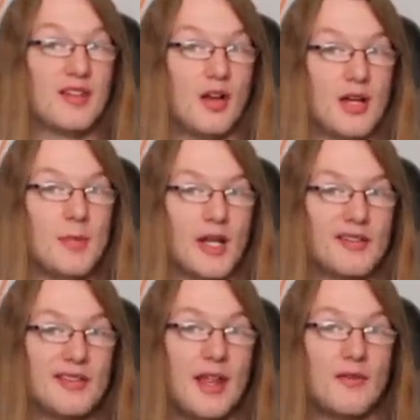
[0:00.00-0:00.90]
and I
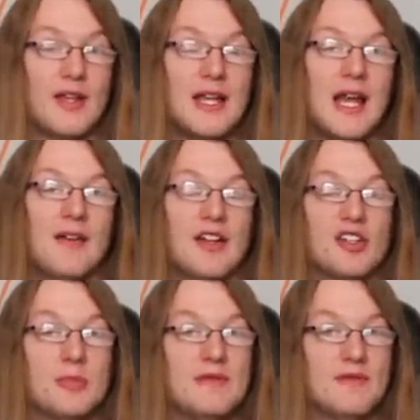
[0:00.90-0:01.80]
myself have had
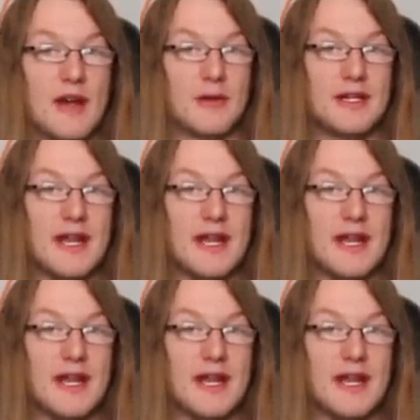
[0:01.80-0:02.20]
to be very